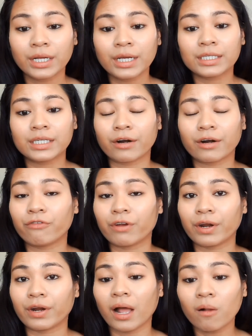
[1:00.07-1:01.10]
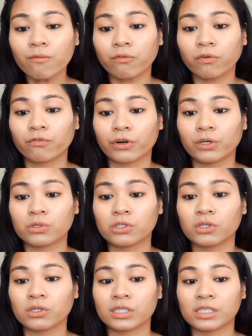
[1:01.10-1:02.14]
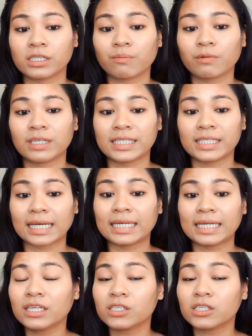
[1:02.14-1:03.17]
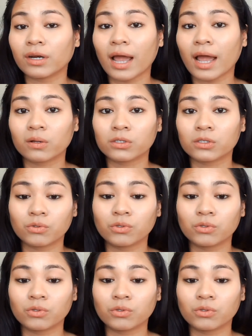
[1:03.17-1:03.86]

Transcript: that are very helpful for you to learn some of the techniques on how to